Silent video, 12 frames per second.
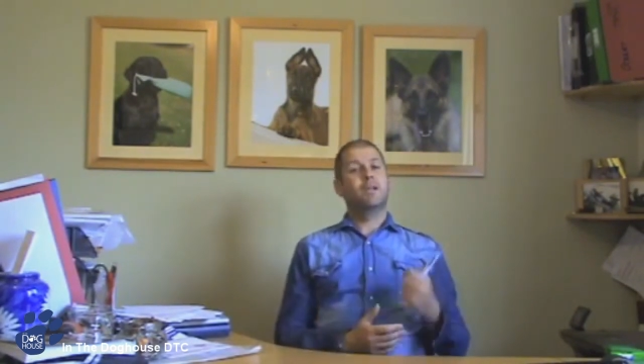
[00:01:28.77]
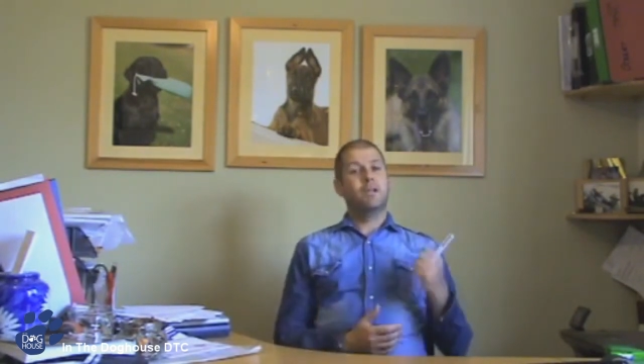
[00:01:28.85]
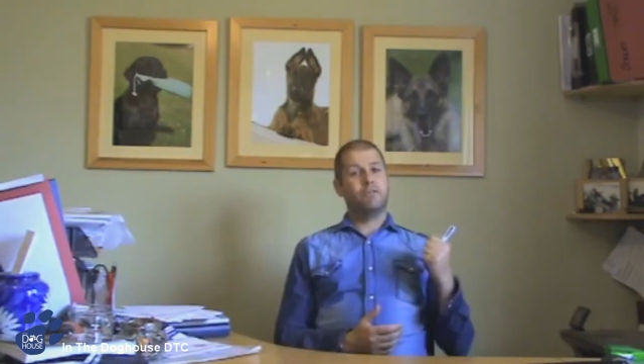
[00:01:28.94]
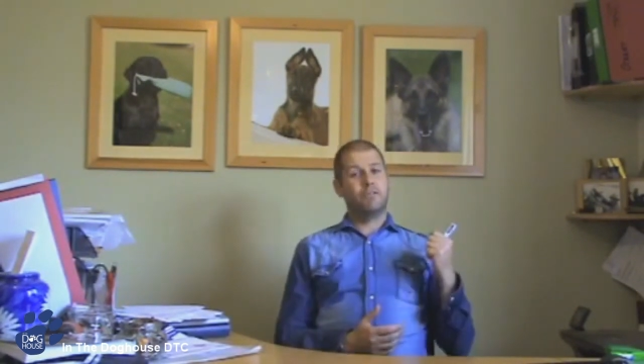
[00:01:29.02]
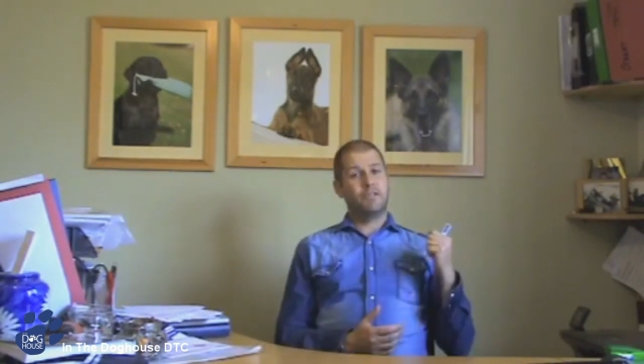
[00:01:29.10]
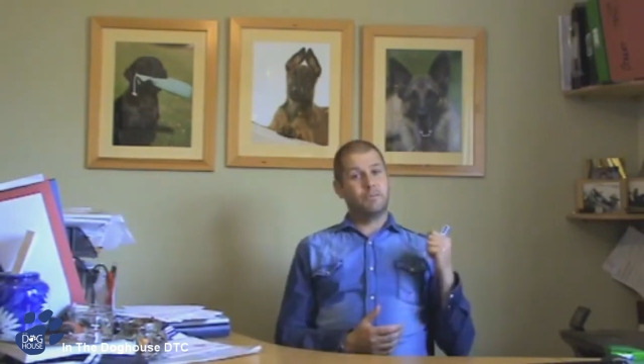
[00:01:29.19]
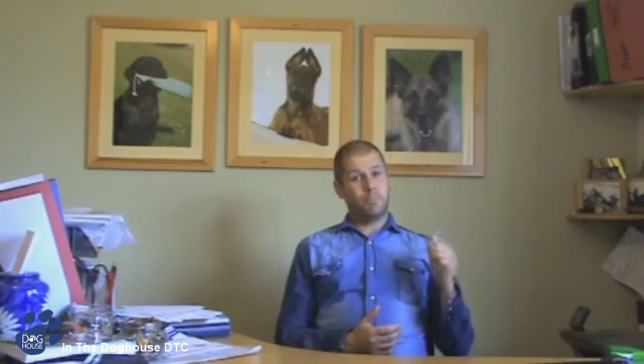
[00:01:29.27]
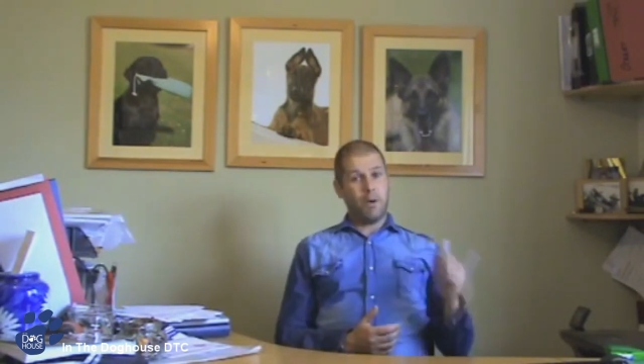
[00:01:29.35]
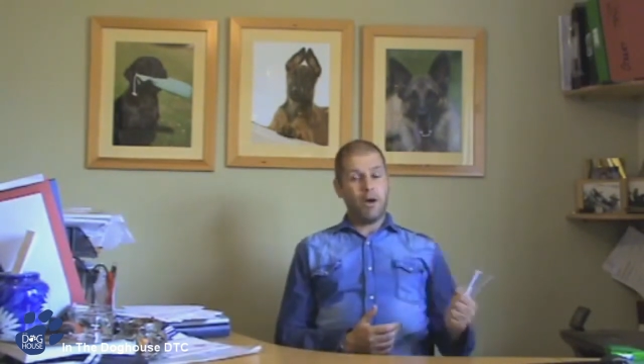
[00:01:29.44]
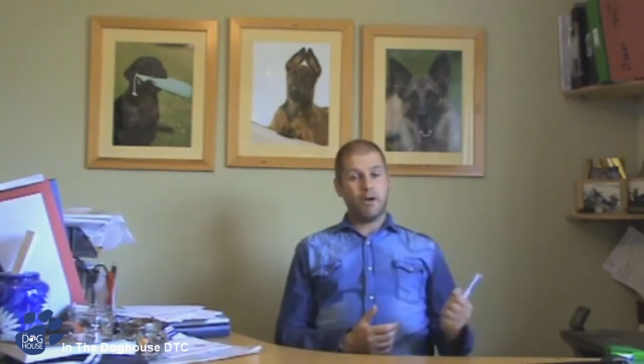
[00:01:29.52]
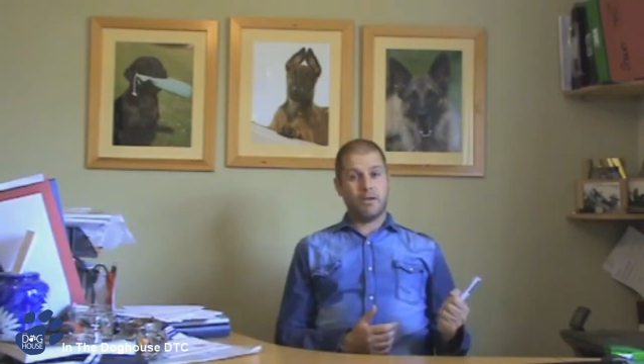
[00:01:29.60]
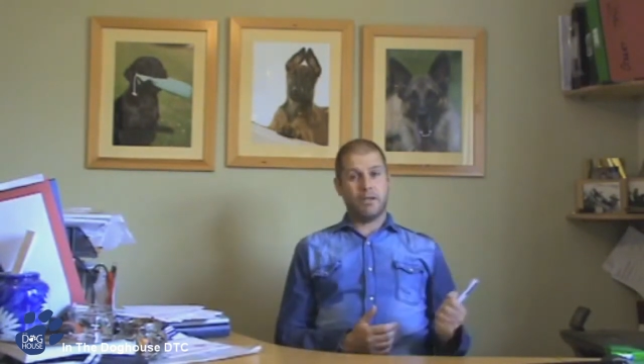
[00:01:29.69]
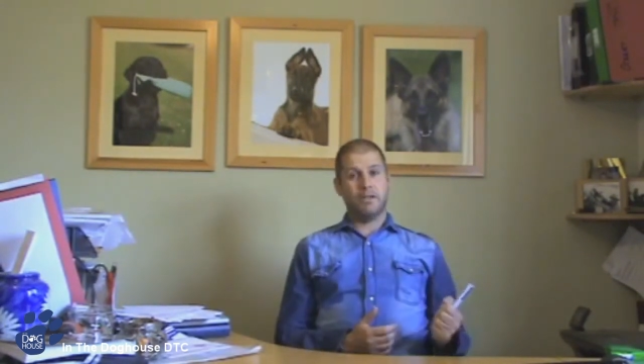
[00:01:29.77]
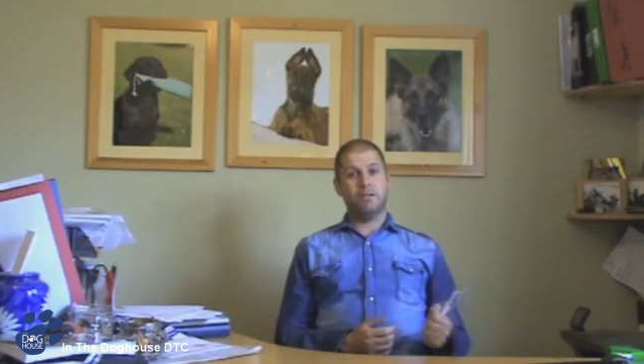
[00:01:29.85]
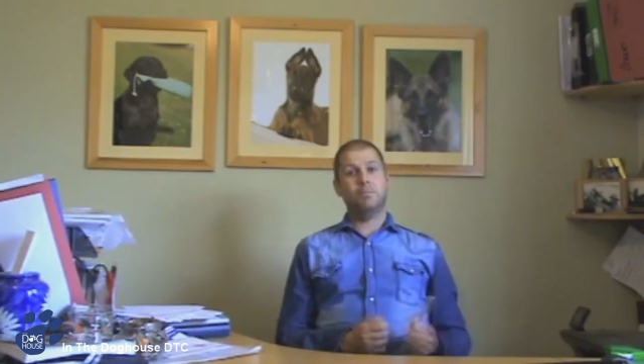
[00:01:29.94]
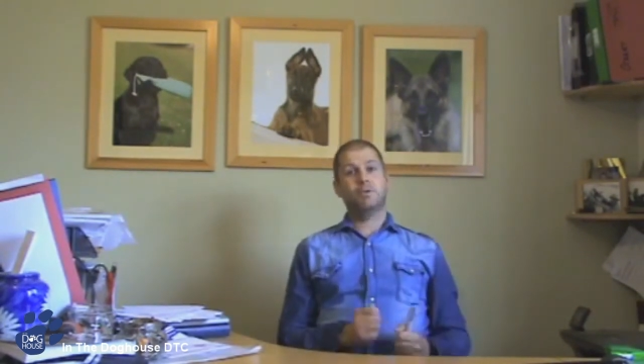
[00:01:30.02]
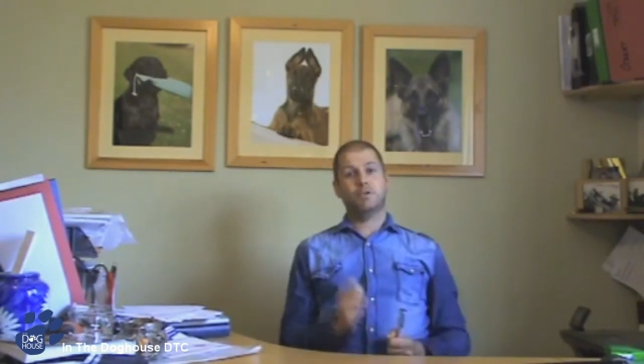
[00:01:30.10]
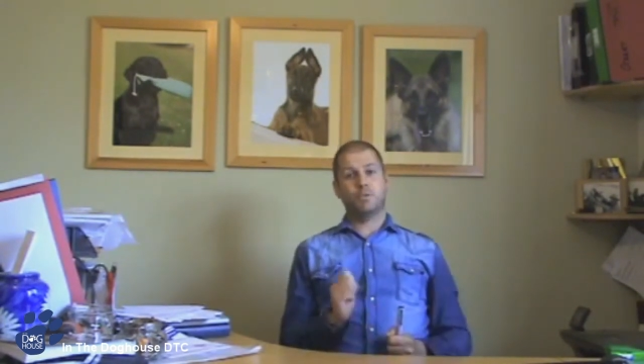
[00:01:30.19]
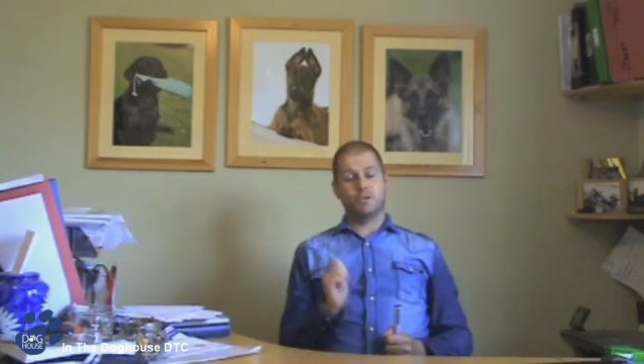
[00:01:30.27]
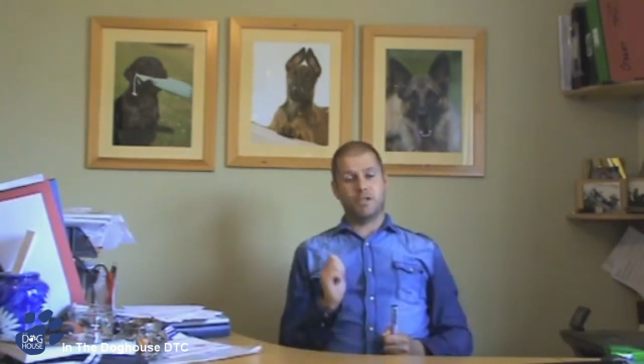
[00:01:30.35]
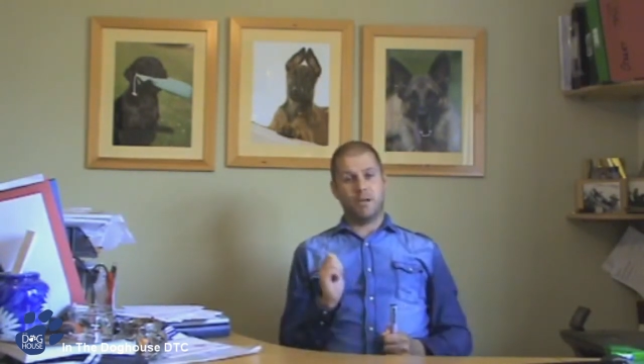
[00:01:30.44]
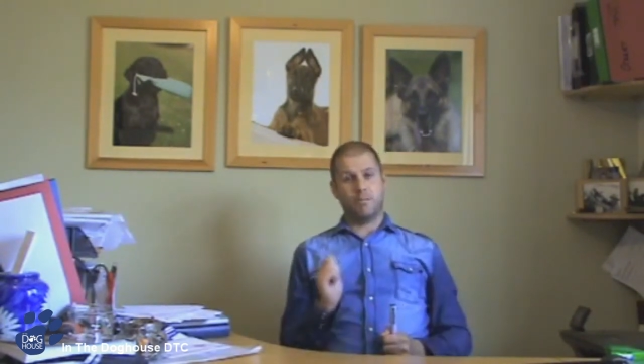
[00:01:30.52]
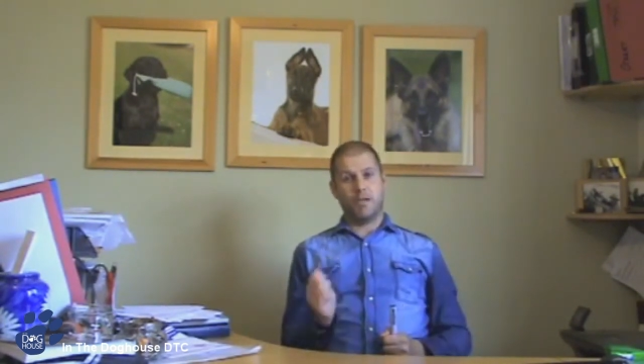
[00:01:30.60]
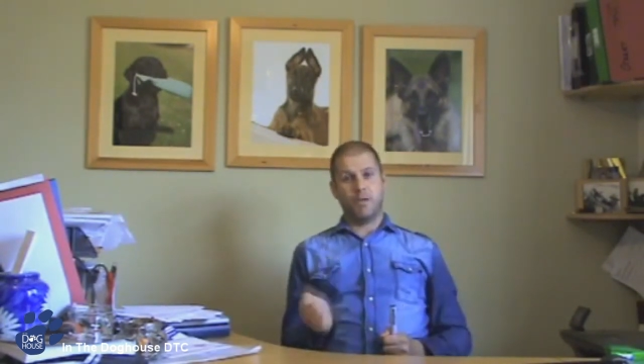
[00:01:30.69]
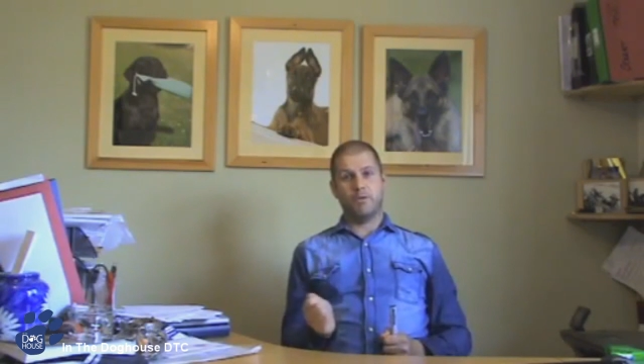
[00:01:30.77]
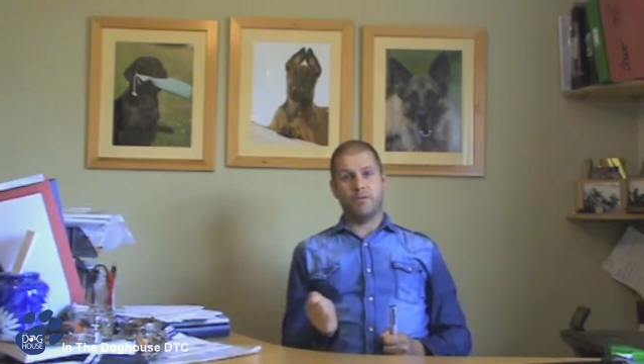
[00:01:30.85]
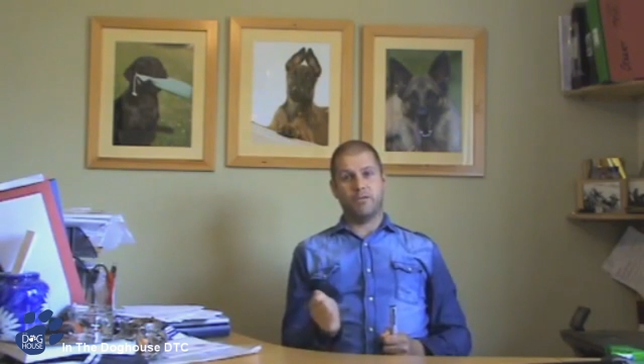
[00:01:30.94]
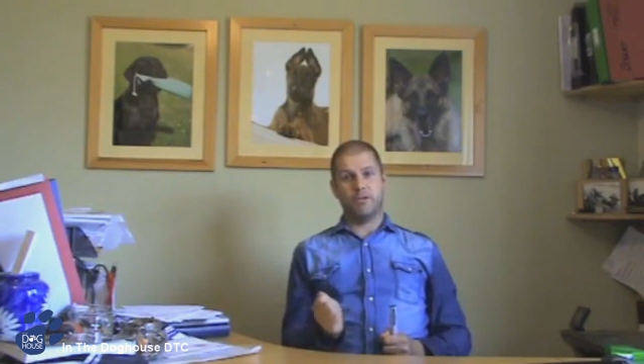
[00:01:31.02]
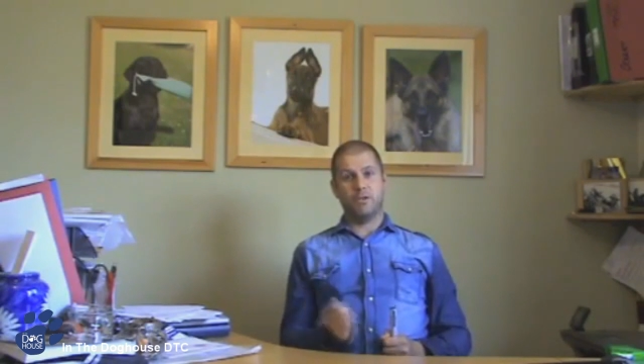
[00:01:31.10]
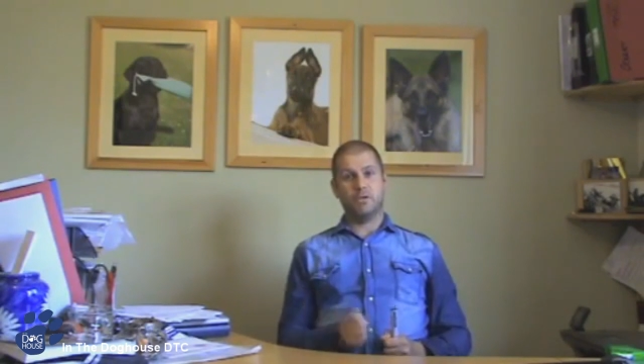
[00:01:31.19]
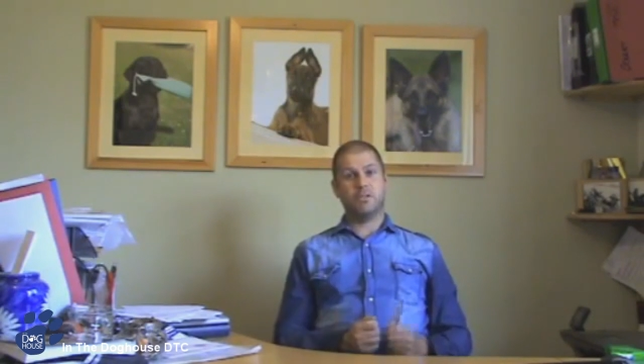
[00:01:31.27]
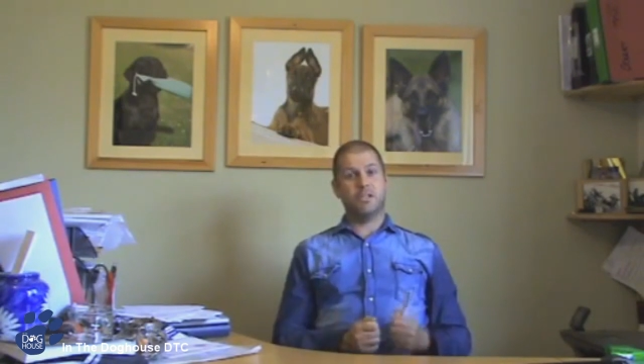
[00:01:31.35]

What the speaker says: If he's barking because he wants to go and play with other dogs,